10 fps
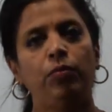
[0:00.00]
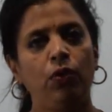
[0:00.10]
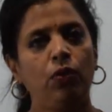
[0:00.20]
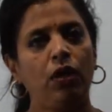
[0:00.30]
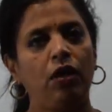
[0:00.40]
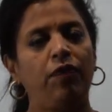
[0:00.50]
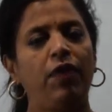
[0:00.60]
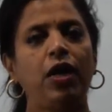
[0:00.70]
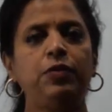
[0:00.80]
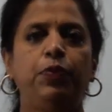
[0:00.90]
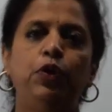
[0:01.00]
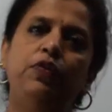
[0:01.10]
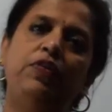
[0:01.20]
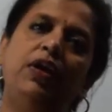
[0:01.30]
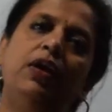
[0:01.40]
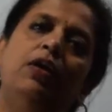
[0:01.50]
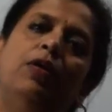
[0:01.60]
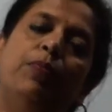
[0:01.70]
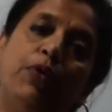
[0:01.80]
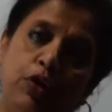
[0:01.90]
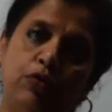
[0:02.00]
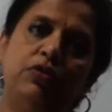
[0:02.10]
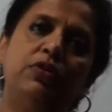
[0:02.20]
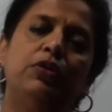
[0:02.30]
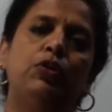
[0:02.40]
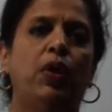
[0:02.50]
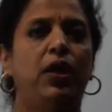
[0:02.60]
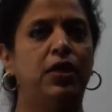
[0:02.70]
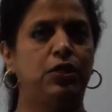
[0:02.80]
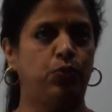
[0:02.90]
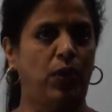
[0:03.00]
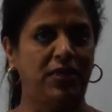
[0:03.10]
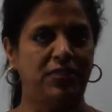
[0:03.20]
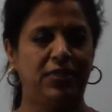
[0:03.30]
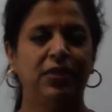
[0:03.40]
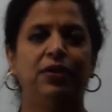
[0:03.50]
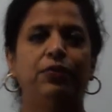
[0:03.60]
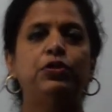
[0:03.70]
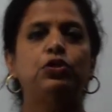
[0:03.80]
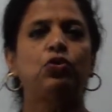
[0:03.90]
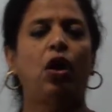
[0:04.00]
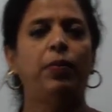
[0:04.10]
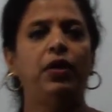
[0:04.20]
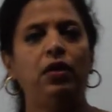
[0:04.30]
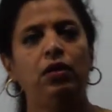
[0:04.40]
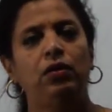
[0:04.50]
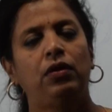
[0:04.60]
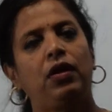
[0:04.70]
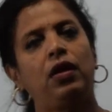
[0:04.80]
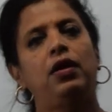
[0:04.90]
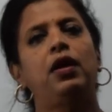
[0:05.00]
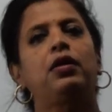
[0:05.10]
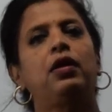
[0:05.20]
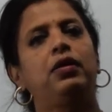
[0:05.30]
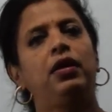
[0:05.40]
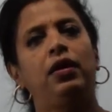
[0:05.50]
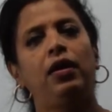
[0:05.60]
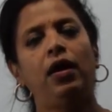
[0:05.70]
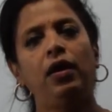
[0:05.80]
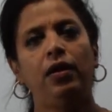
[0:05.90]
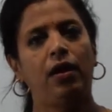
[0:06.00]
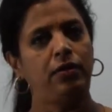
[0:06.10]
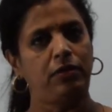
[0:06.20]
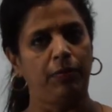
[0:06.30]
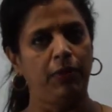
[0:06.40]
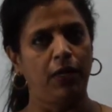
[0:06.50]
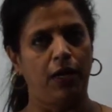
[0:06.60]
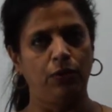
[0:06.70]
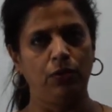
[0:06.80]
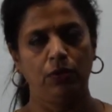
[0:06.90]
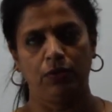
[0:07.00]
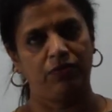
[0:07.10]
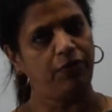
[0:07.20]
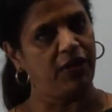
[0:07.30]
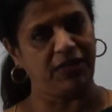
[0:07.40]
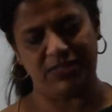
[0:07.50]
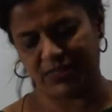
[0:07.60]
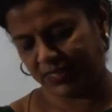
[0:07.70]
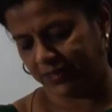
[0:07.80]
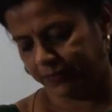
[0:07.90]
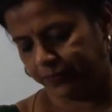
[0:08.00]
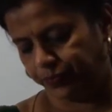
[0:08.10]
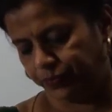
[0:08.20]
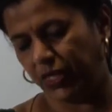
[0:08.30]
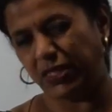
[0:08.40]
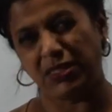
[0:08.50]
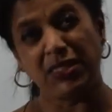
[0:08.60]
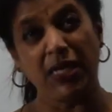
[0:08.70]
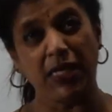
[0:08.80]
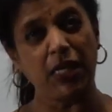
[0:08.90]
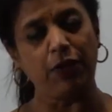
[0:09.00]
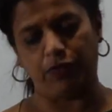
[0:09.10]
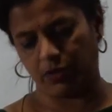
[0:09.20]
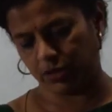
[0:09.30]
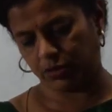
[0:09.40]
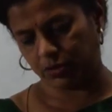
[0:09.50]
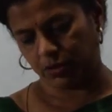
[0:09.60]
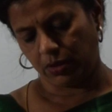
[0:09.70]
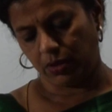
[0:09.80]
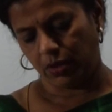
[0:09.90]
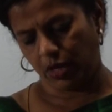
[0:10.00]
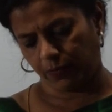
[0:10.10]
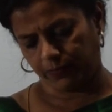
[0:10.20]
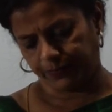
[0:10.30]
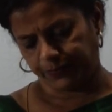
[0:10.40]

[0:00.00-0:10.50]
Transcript: blue colored flowers produced 12 years once, which is common in Karnataka, Kerala and Tamil Nadu forests. That's Nilgiri forest. Now,